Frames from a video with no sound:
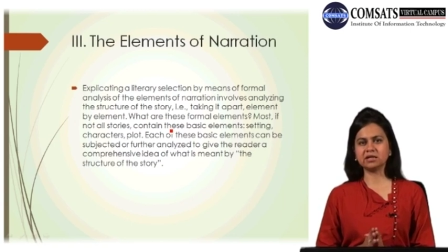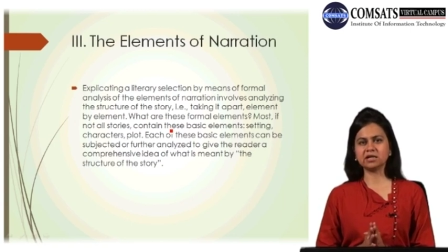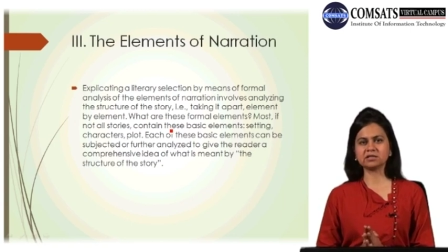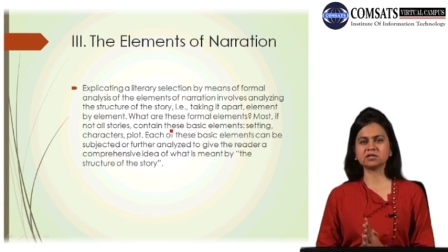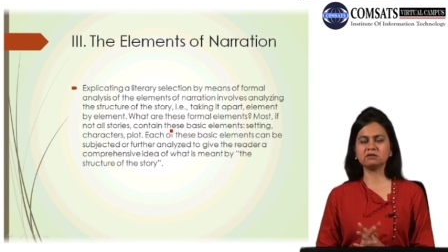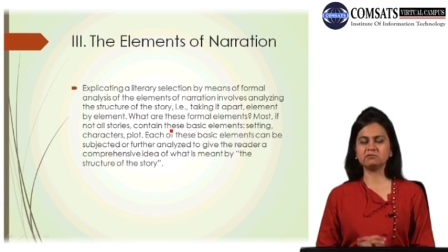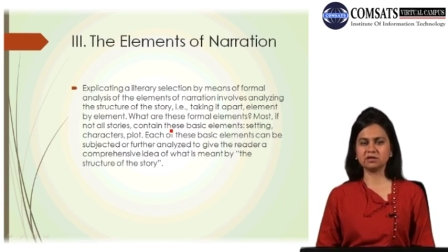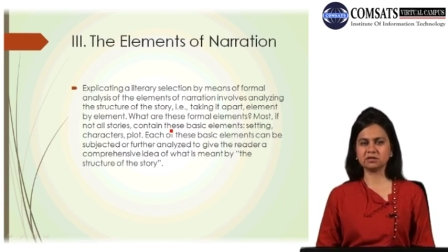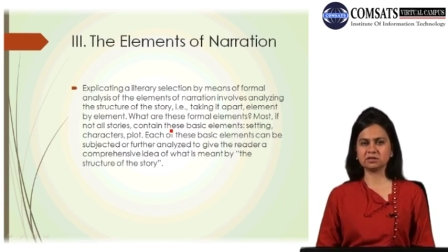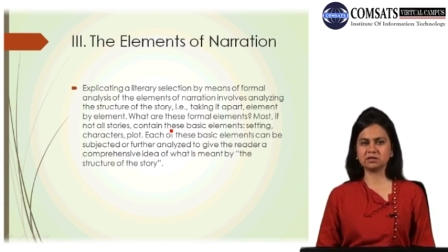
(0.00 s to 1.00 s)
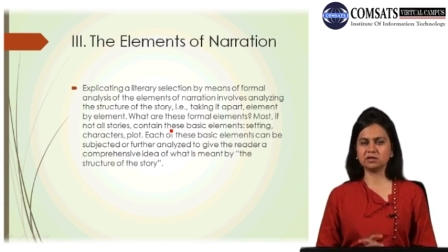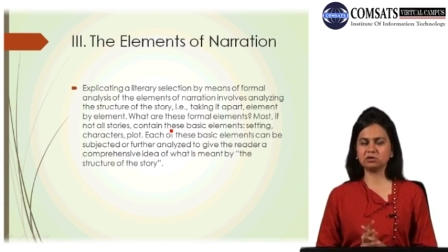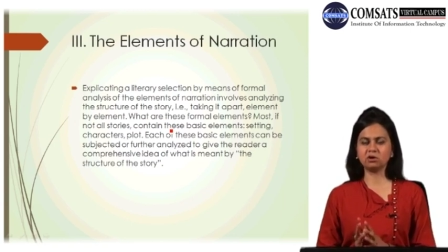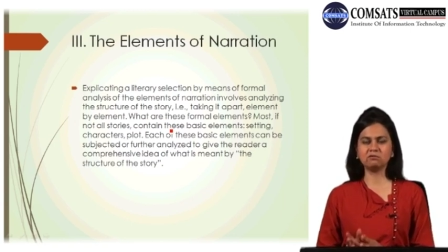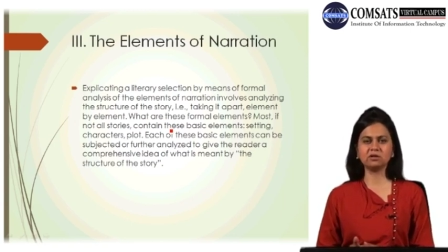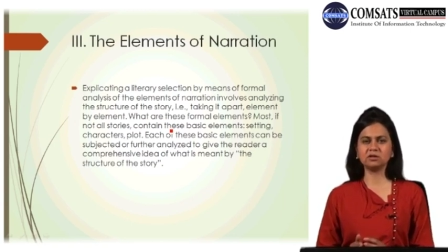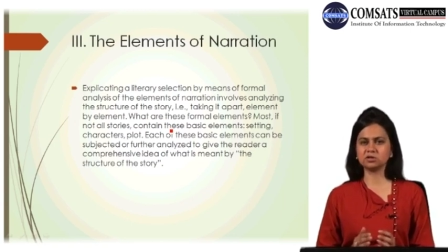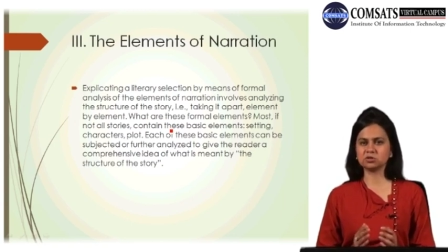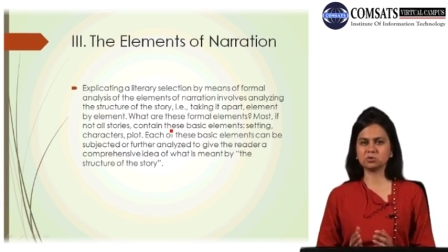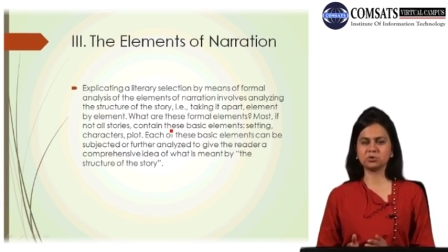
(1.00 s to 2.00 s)
that the text conveys. The novel,
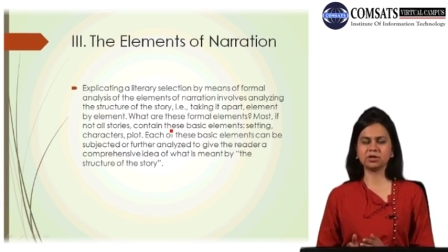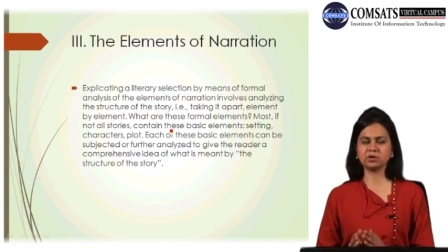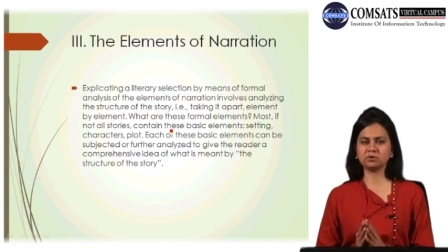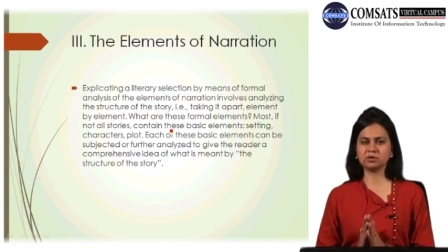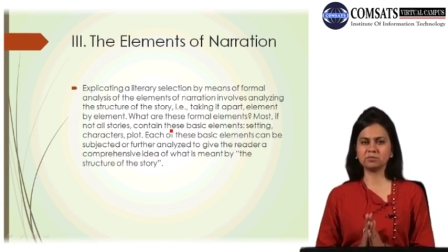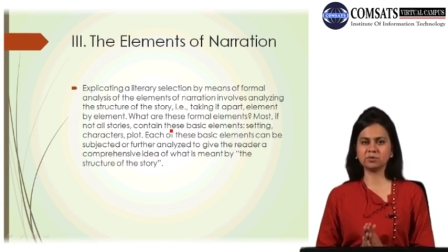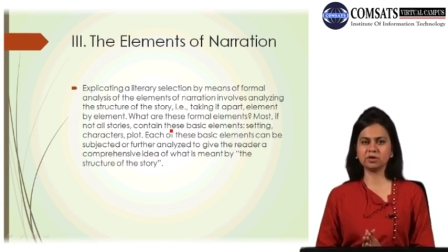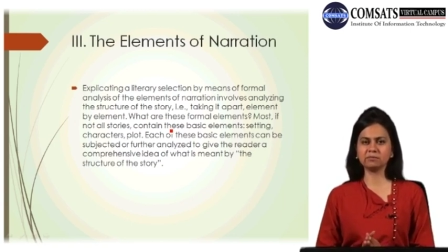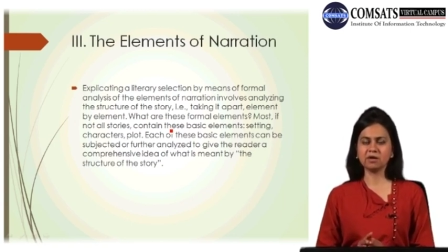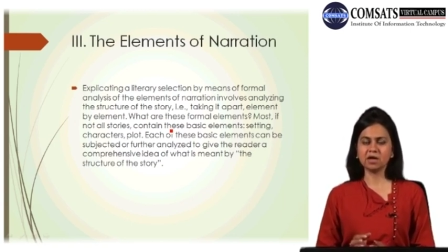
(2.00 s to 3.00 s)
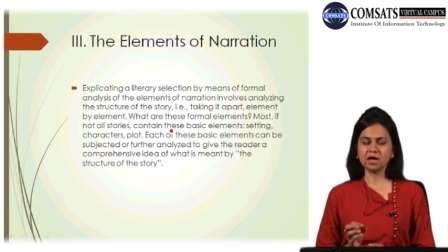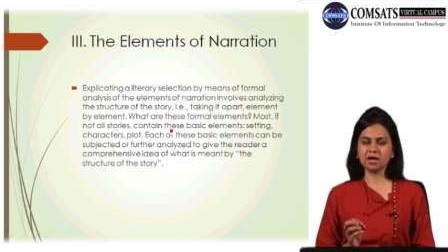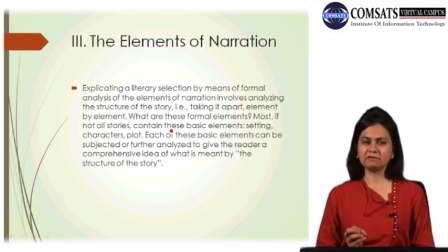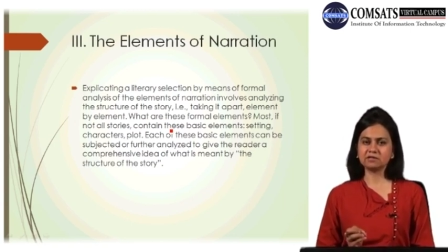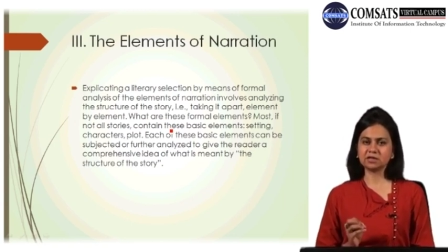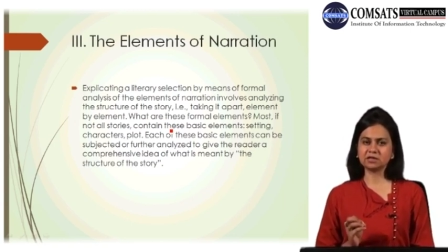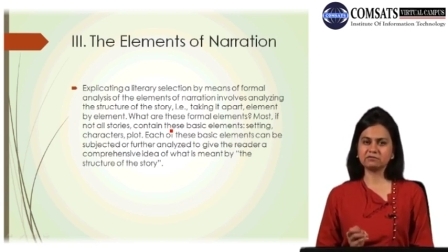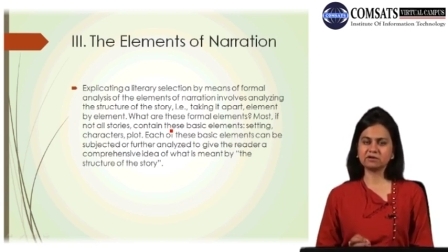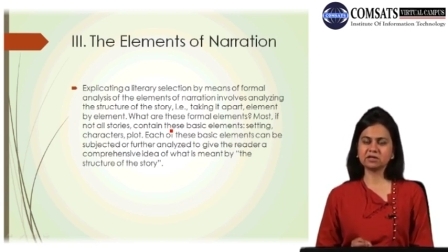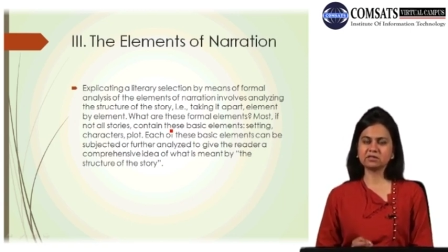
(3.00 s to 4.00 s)
the story or the poem have a
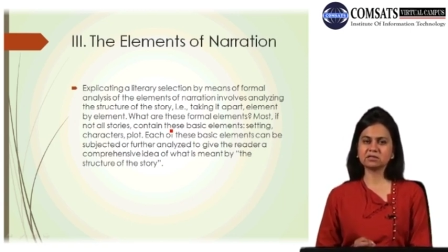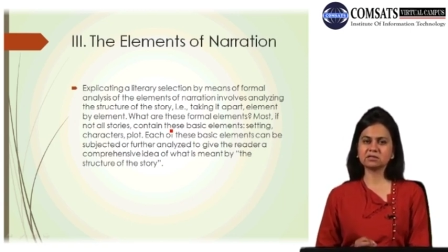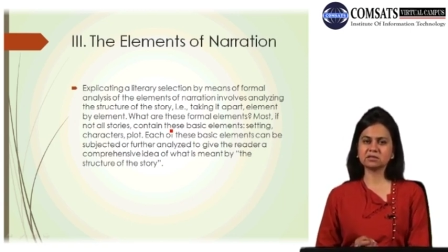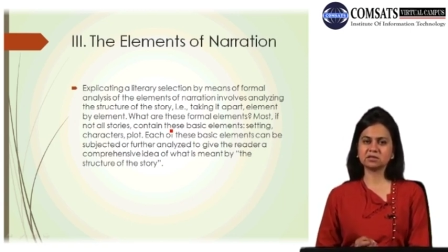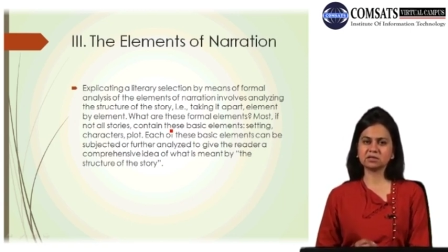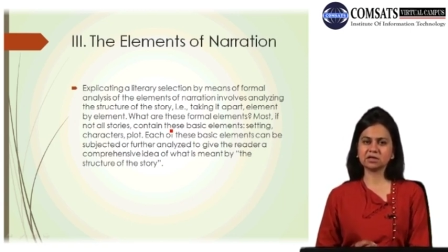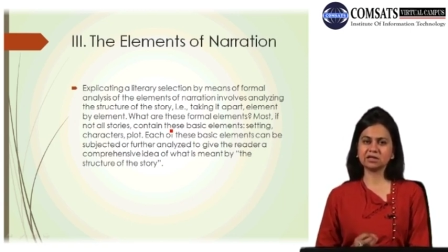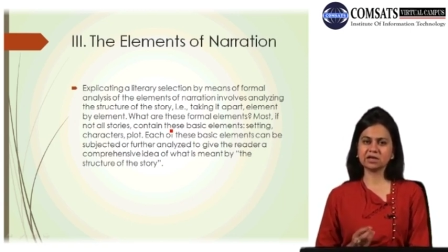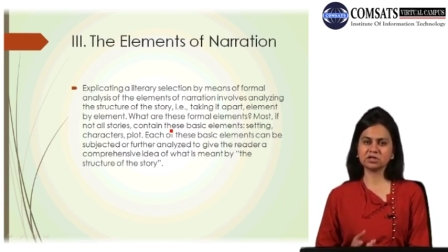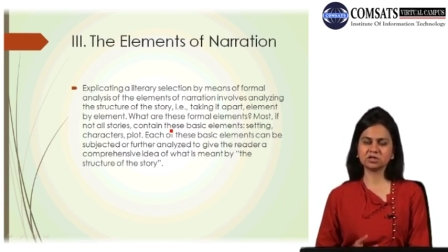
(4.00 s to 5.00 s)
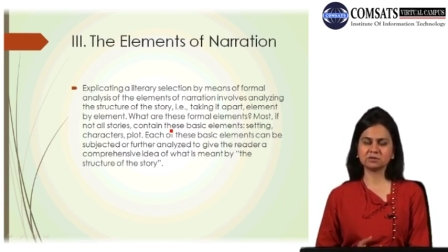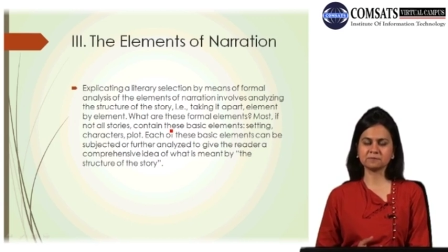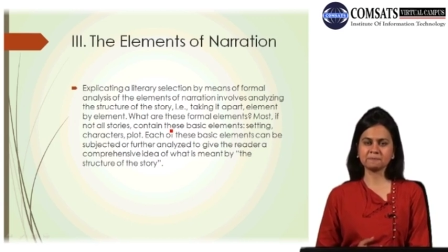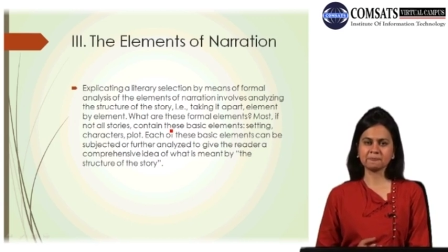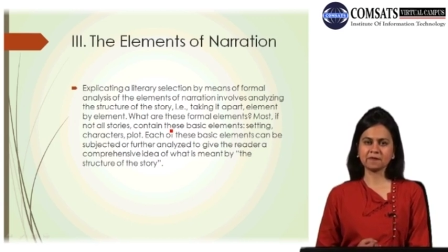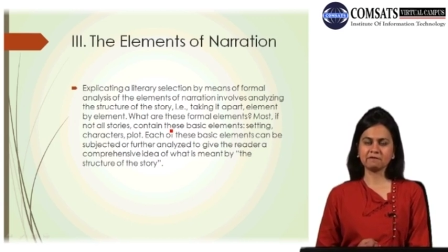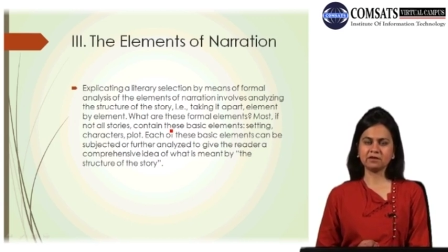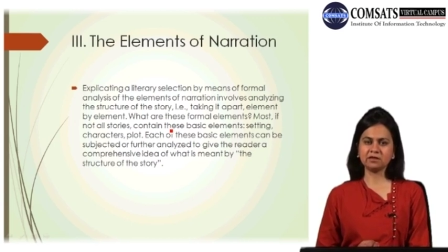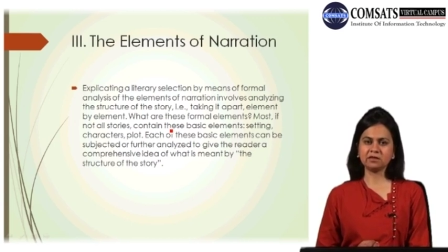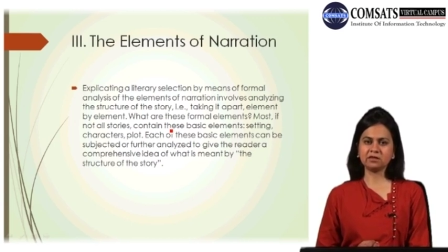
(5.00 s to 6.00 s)
significant connection
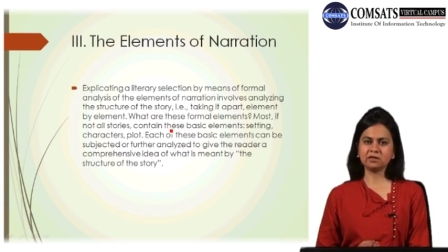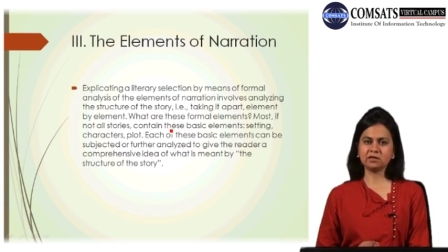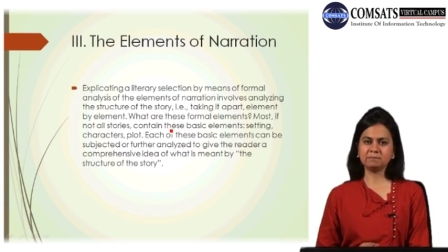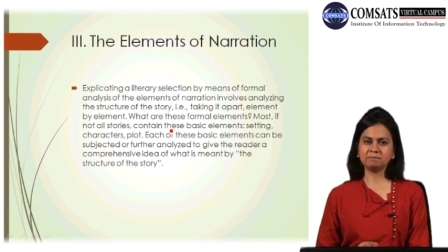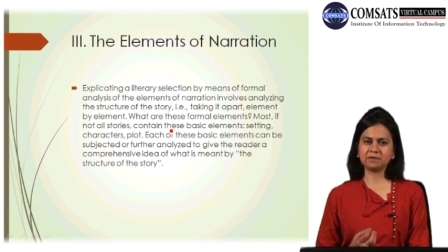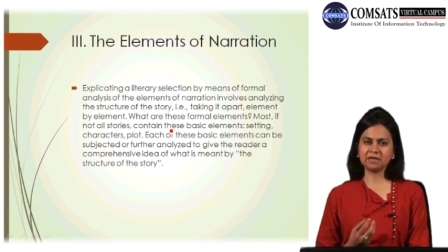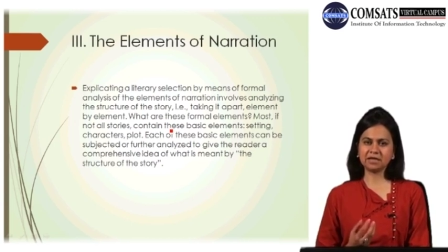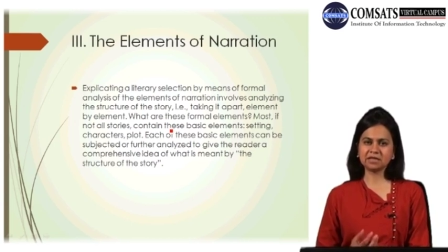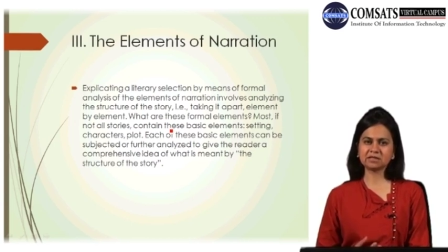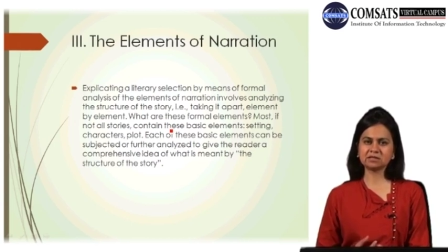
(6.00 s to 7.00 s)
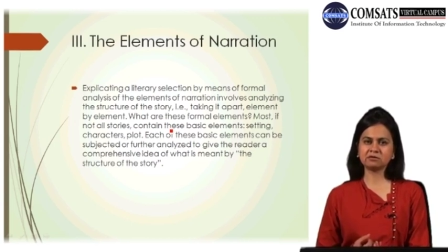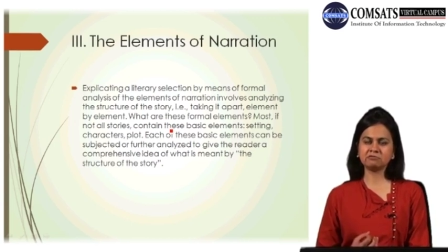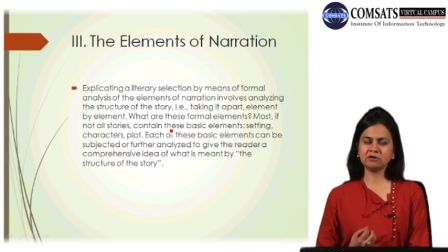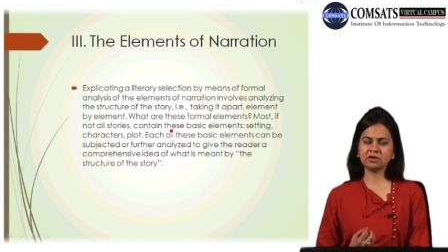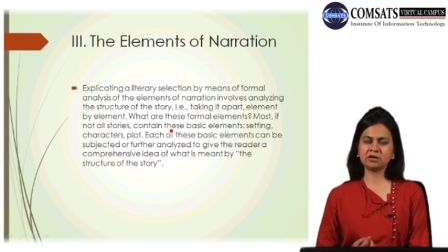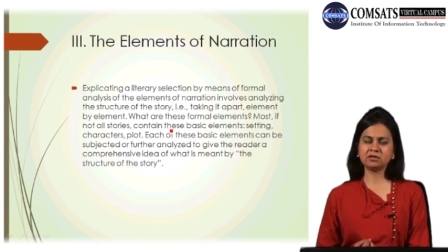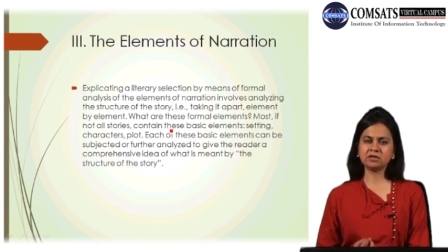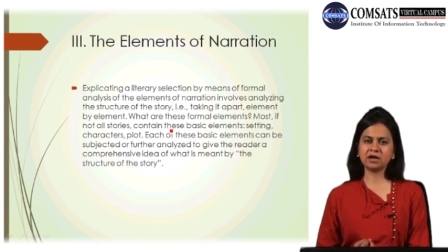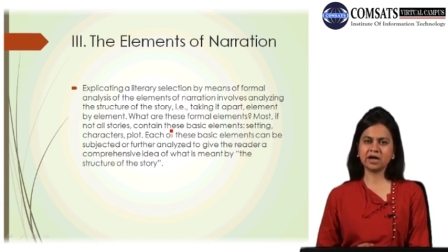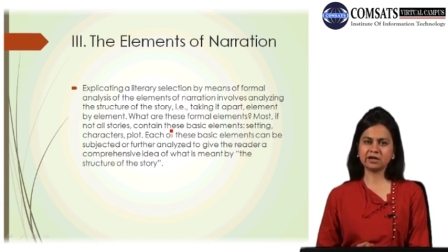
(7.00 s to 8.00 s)
with the place where
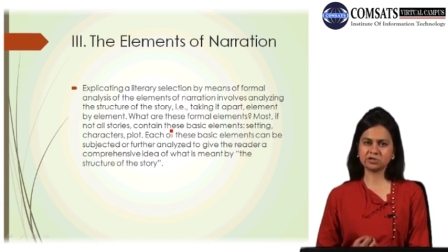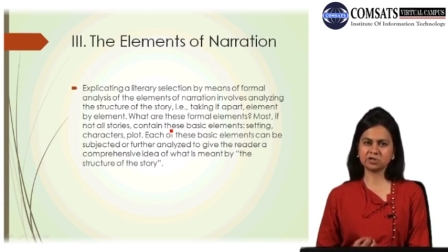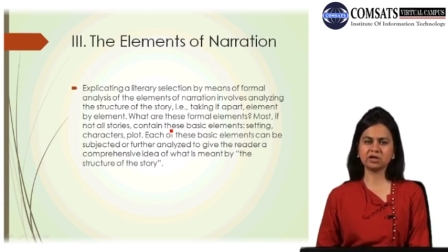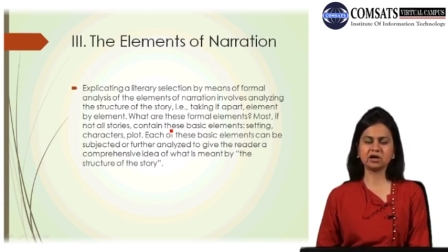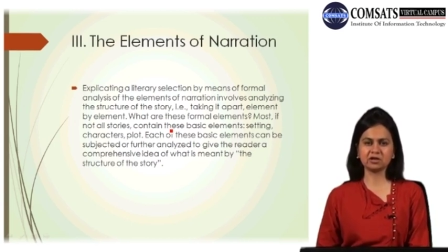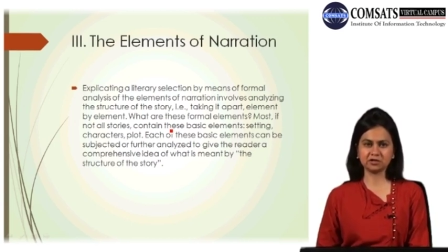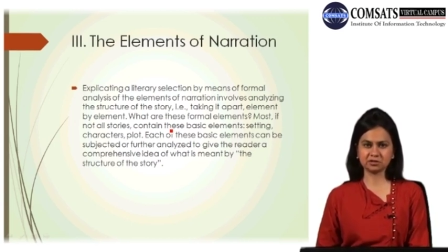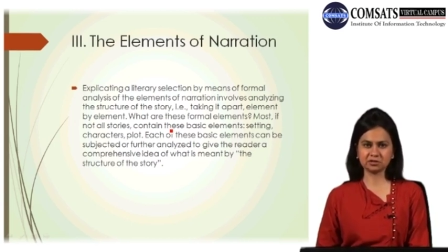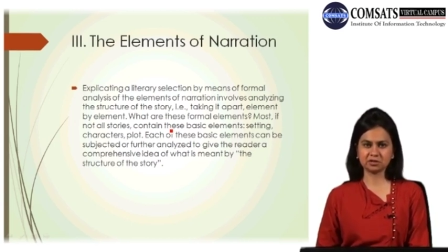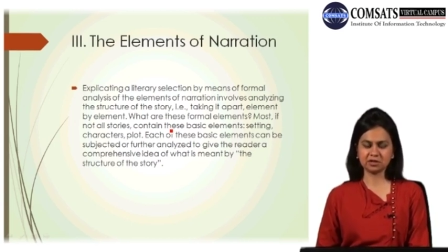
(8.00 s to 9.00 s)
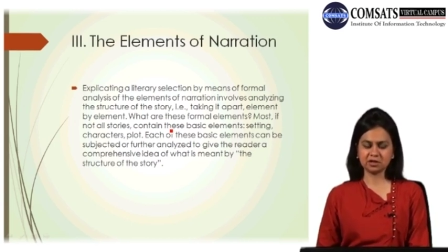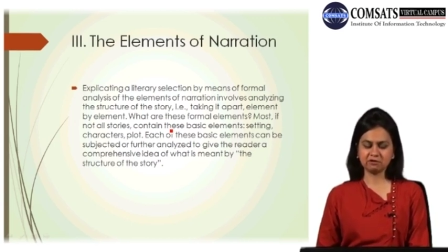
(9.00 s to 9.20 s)
the action occurs,